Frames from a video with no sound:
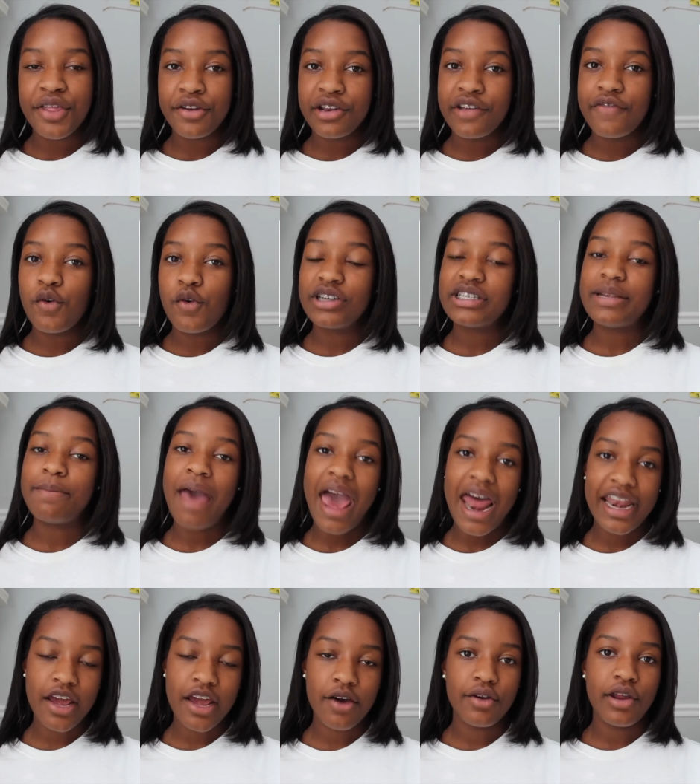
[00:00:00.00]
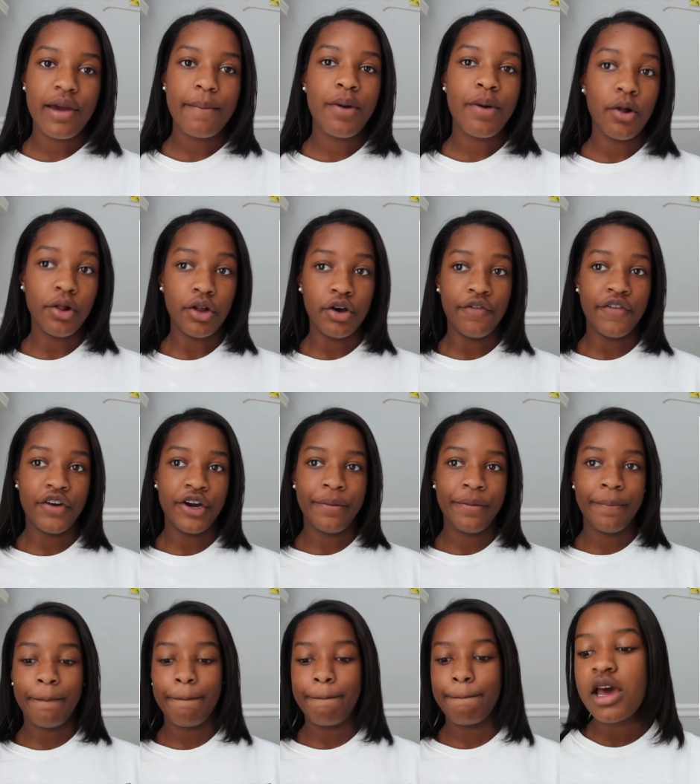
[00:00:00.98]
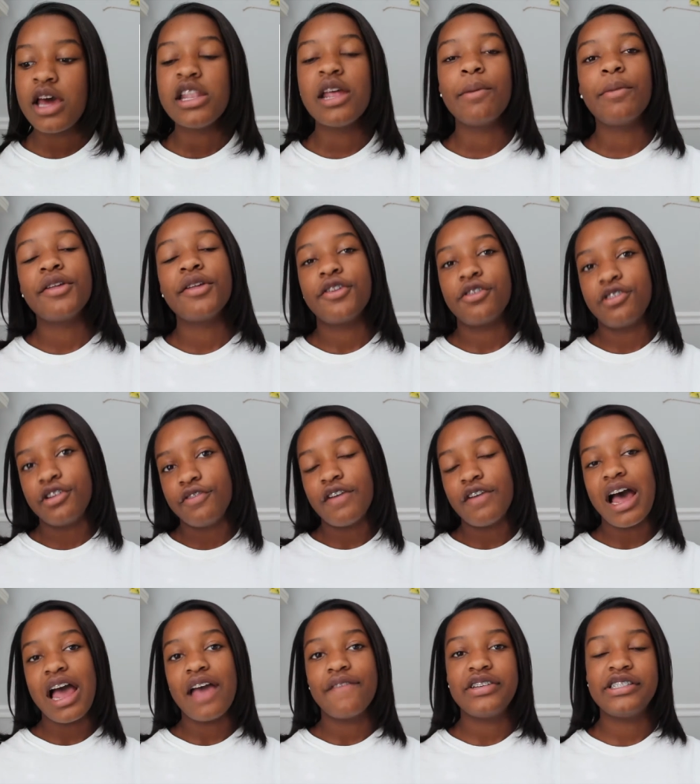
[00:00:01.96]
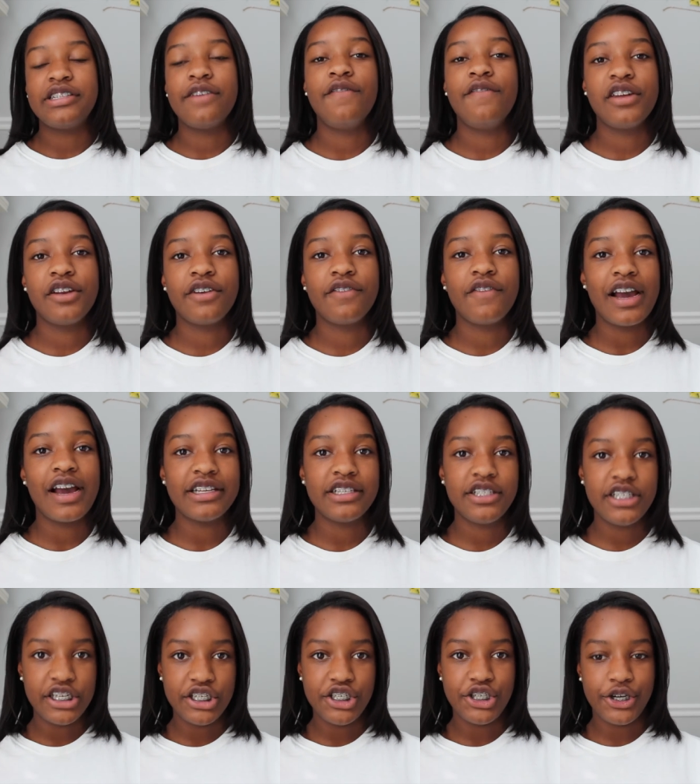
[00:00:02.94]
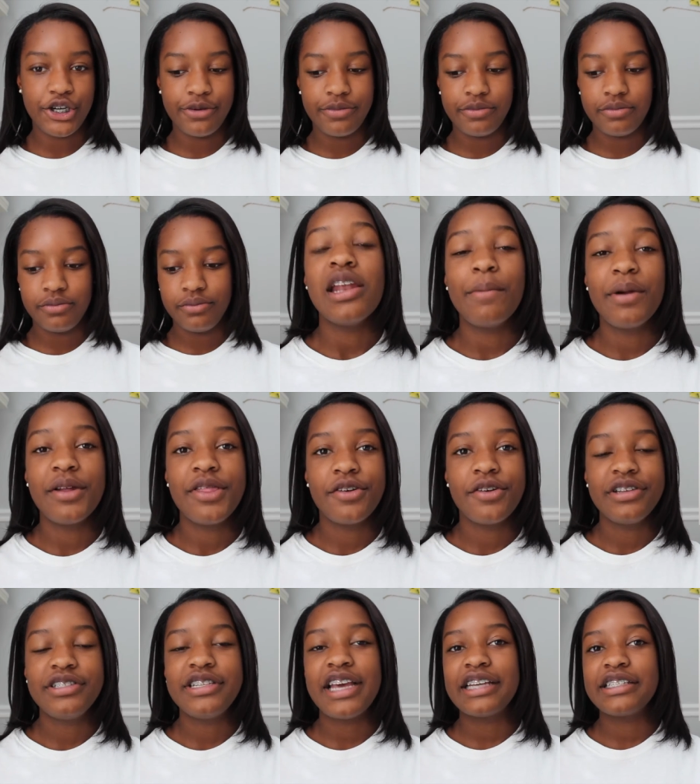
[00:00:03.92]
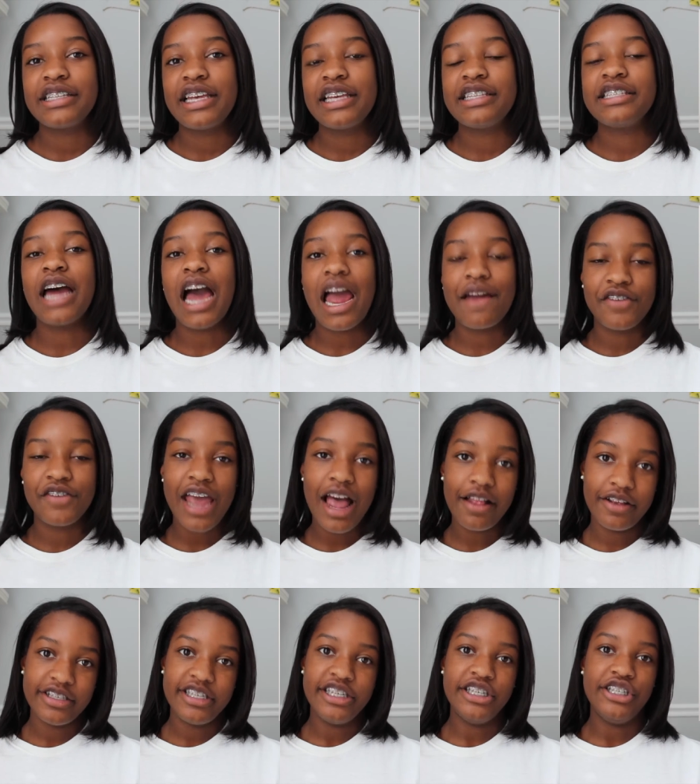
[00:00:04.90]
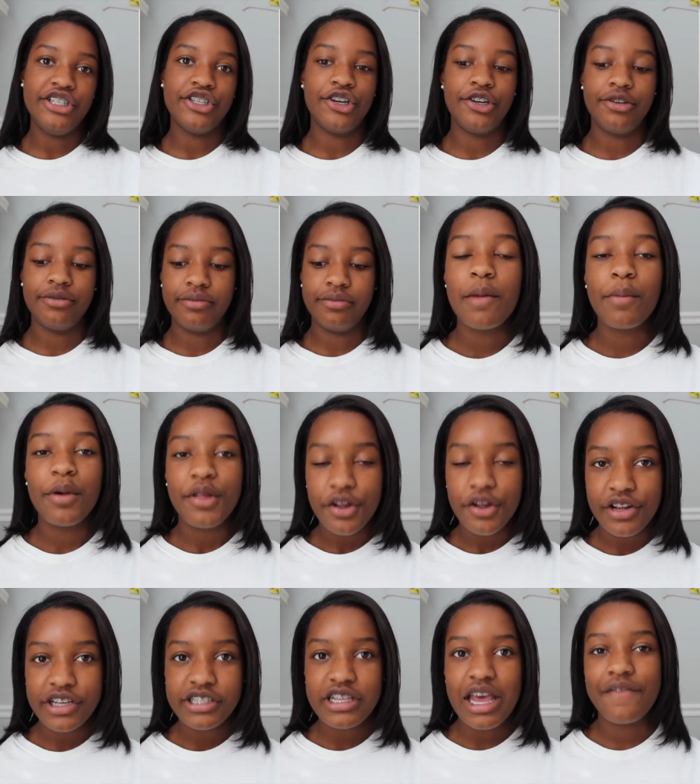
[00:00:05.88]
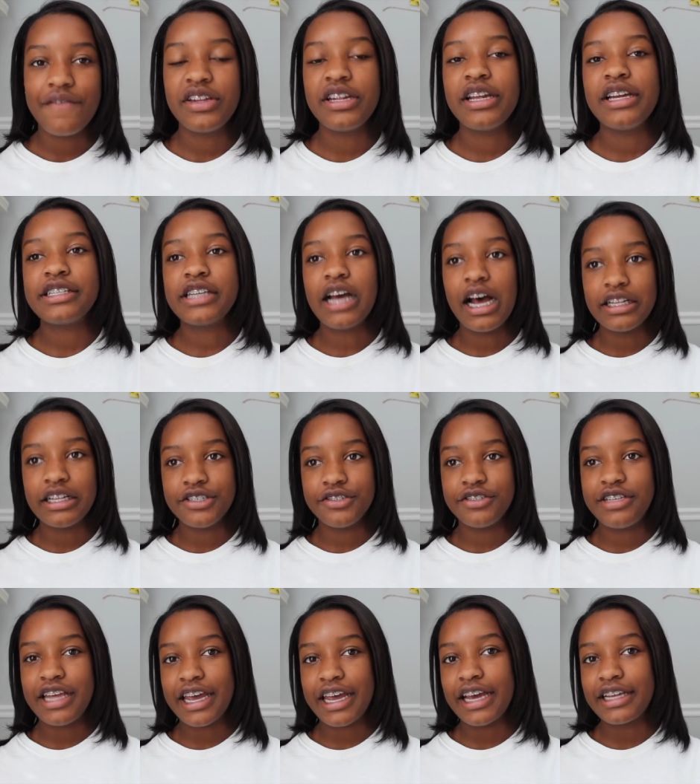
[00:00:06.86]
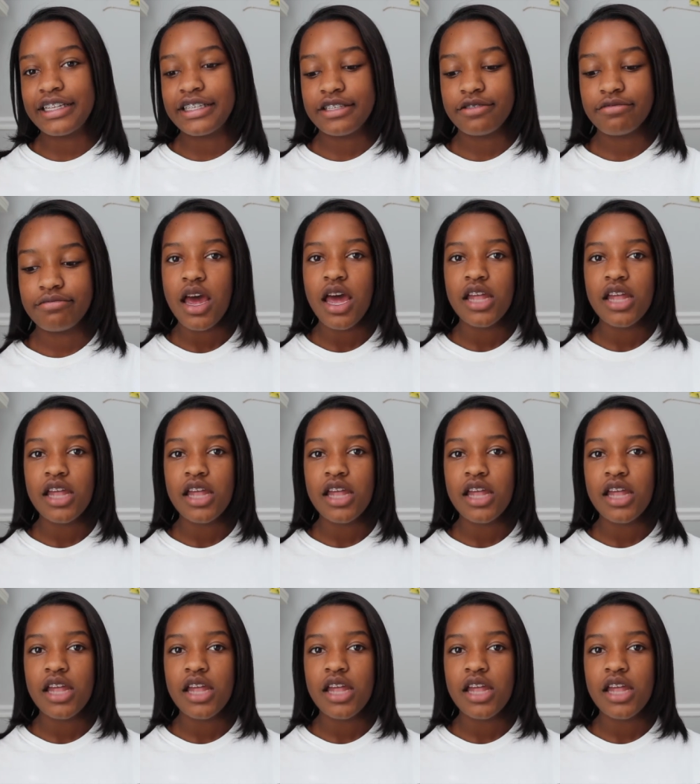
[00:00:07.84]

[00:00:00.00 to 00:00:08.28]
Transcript: 34 is a Patagonia pullover. Number 35 is a Vineyard Vines t-shirt. Number 36 is an Ivory Ella t-shirt. Number 37 is concert tickets.